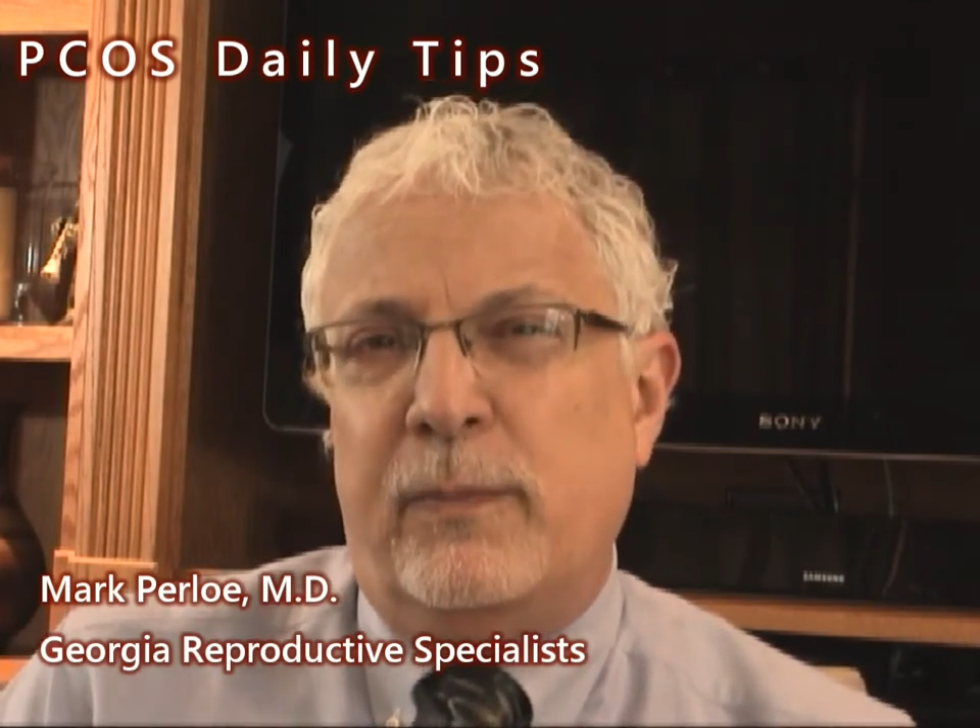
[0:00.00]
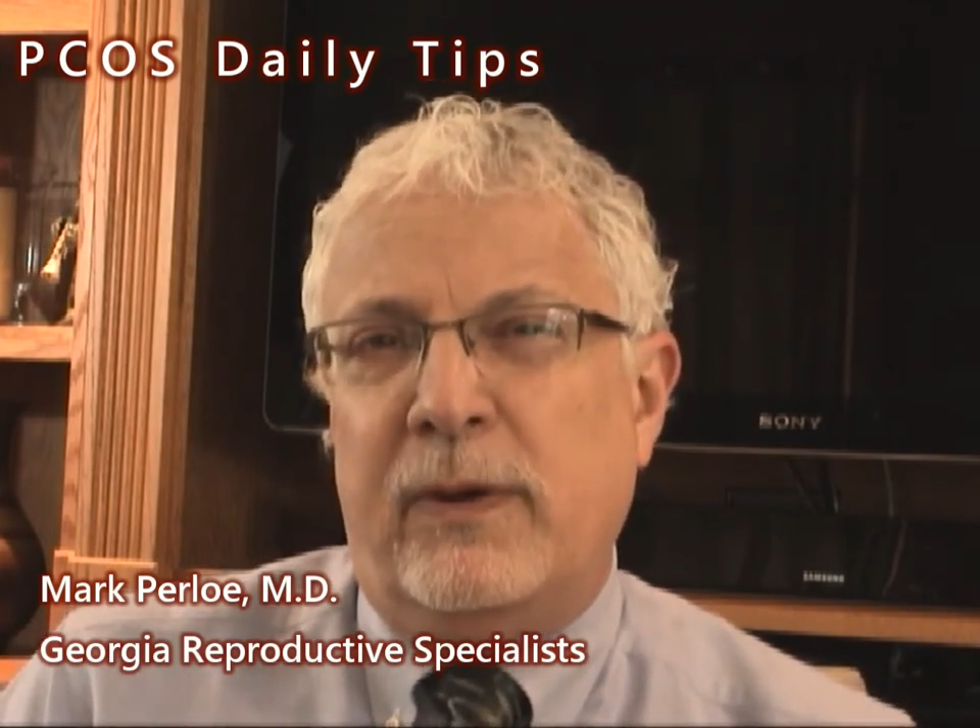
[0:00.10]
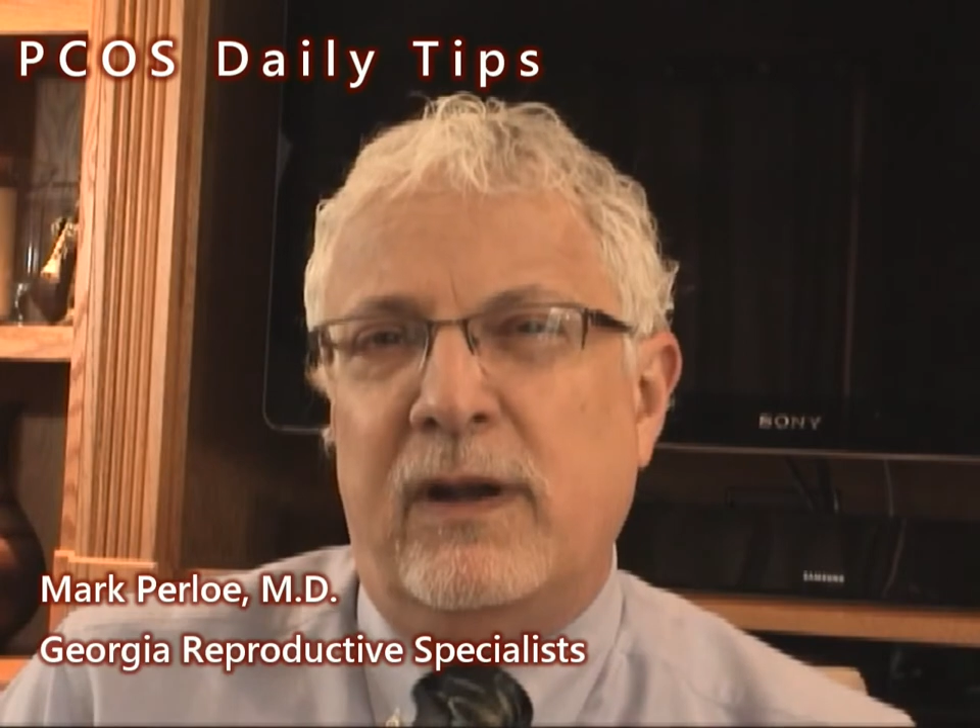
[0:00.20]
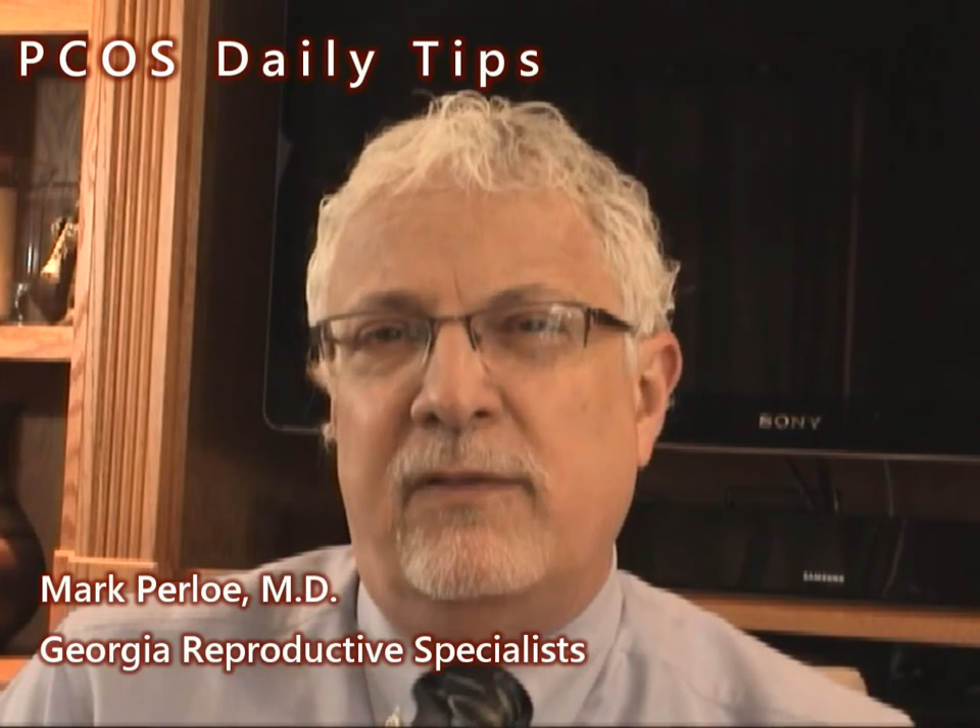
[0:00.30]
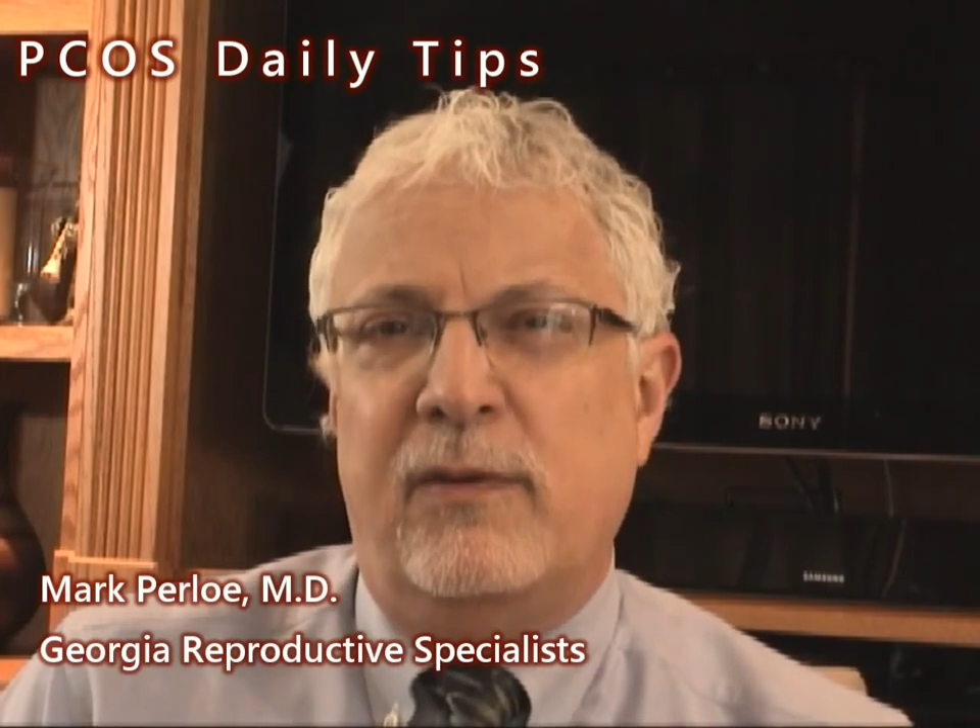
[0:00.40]
a
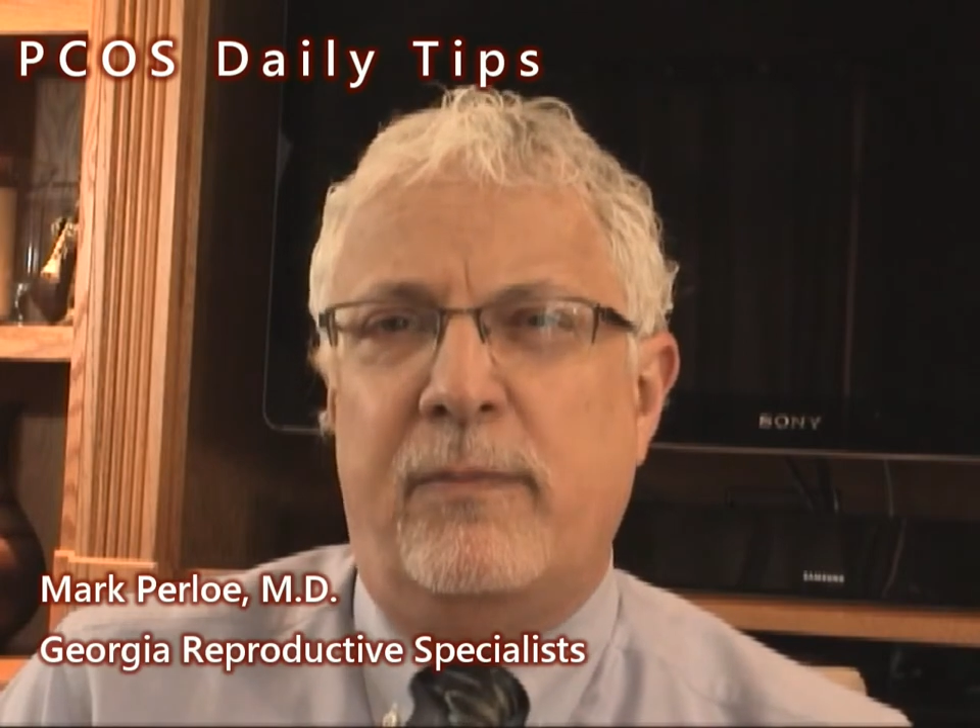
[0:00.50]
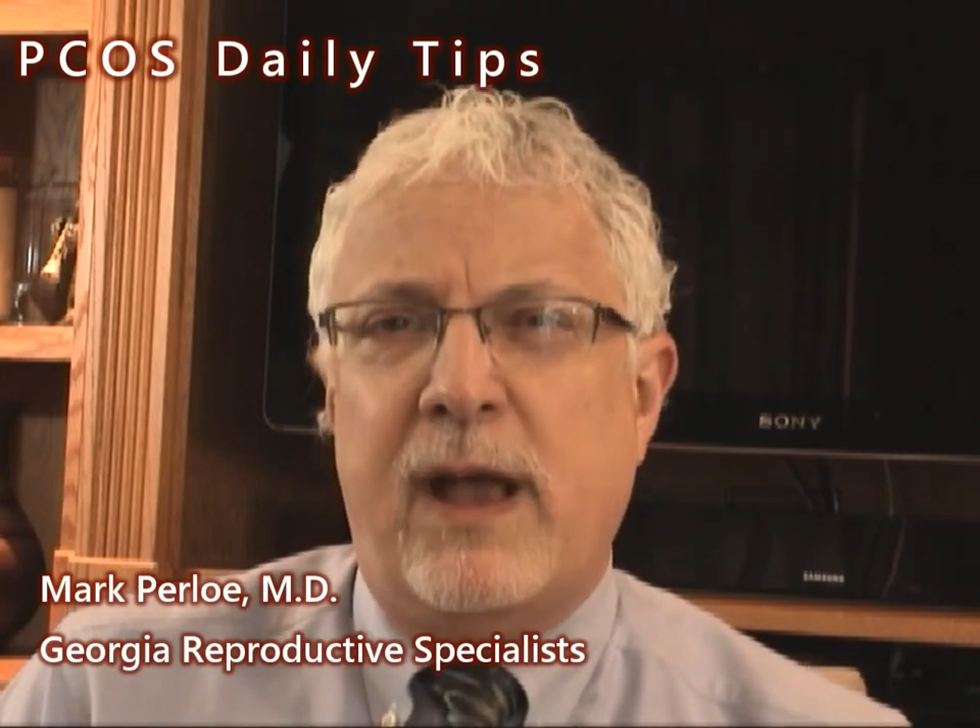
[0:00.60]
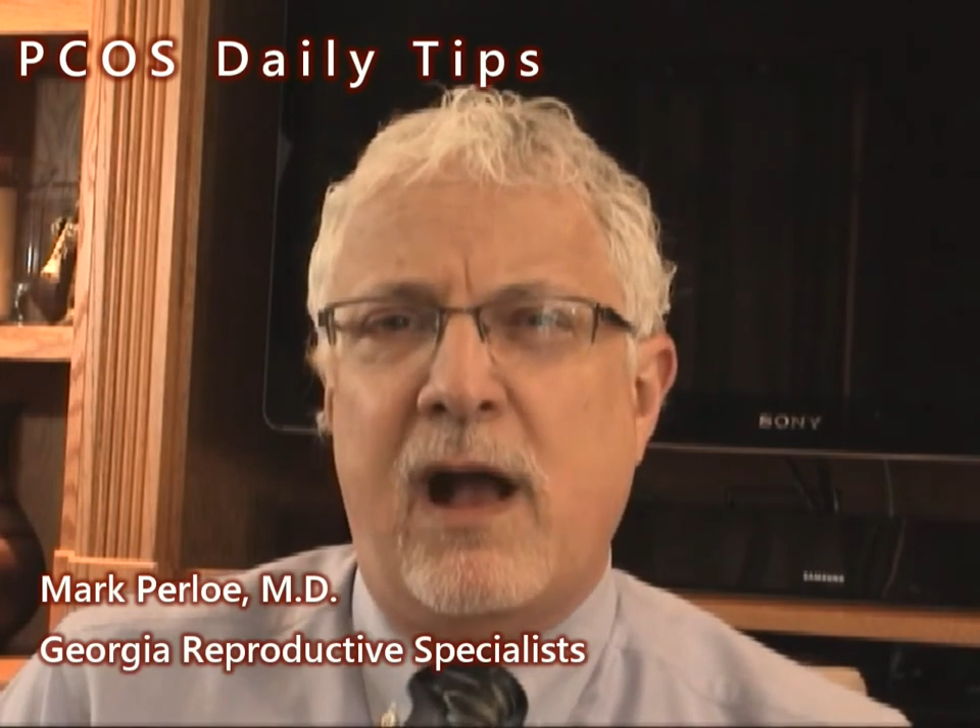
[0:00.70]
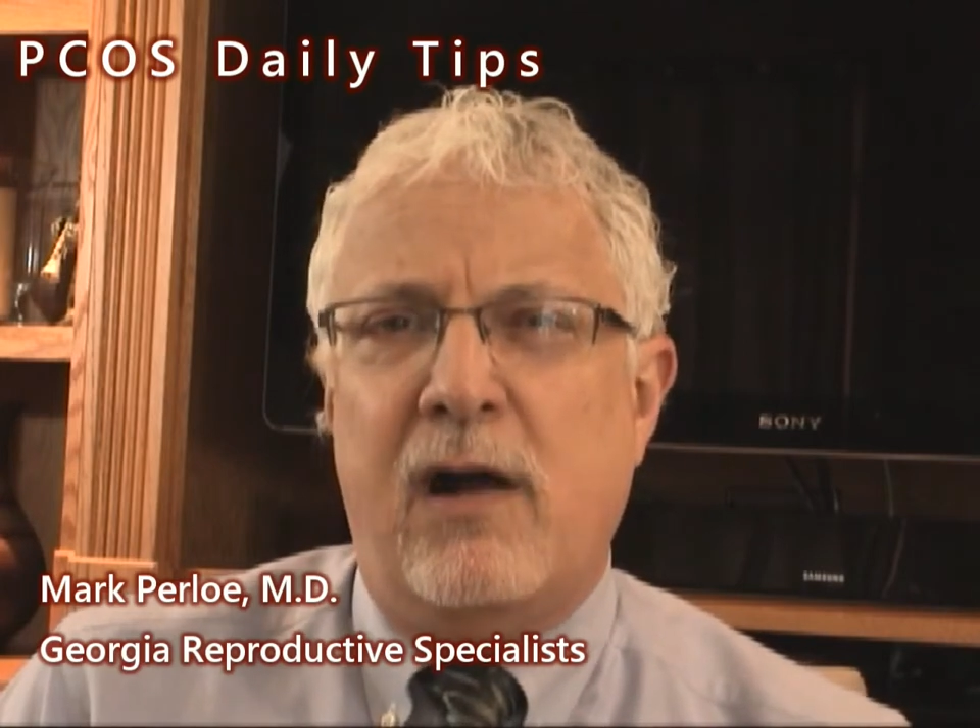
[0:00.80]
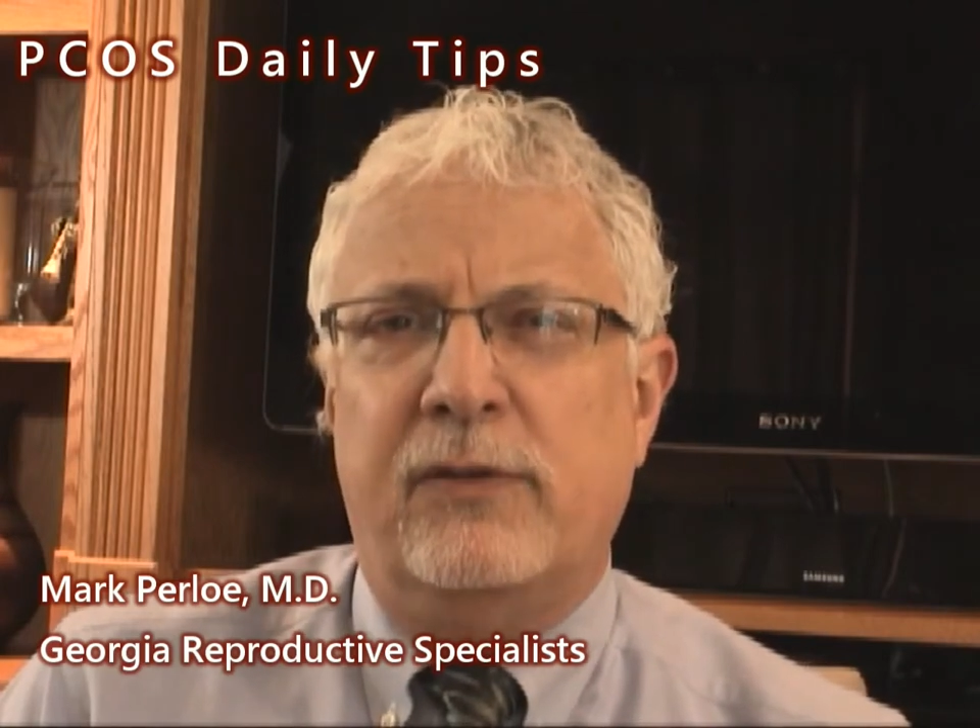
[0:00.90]
period of
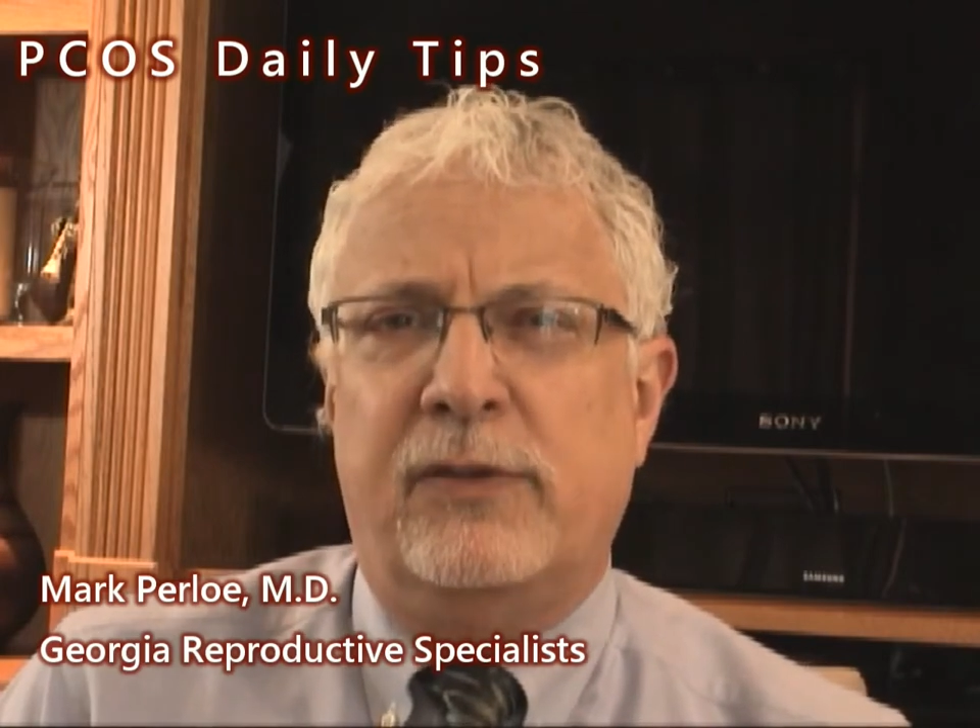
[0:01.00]
about